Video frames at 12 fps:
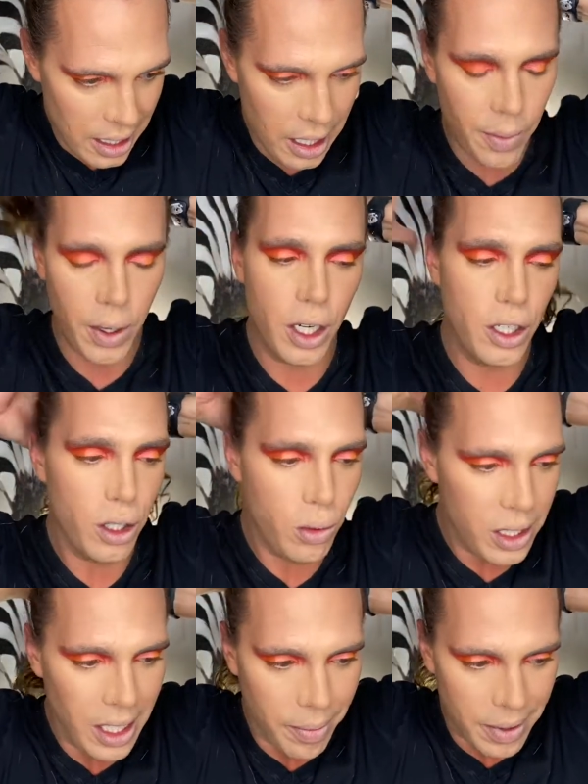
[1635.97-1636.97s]
I want to do
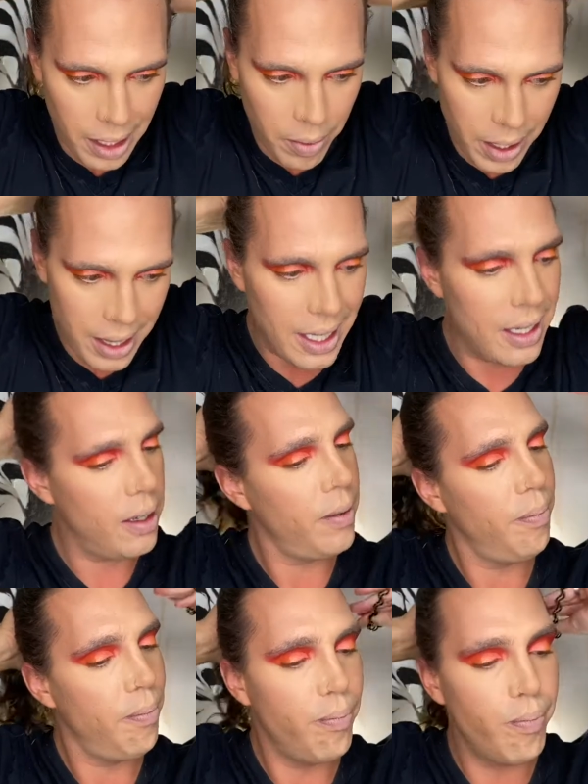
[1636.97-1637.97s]
something with it,
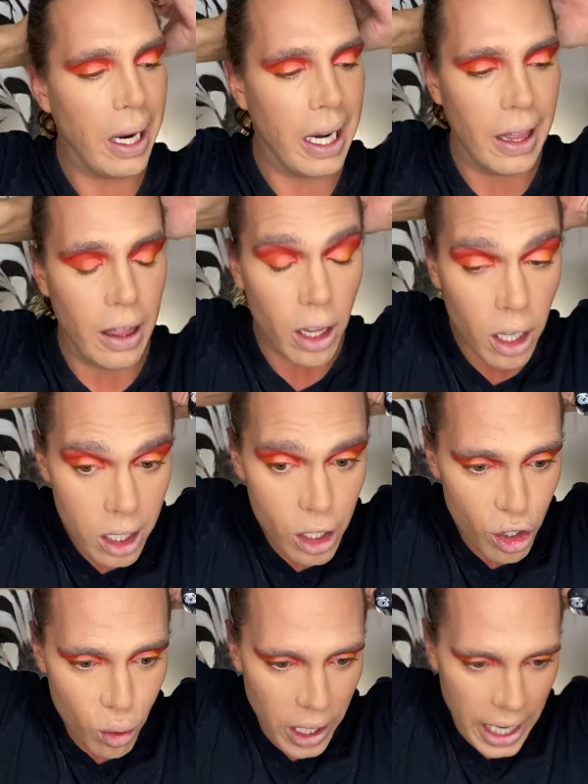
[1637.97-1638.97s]
but it looks
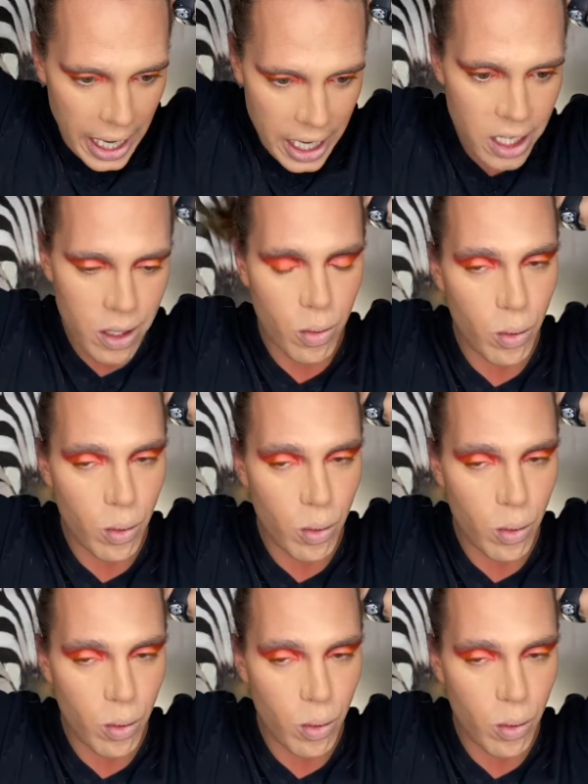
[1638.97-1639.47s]
great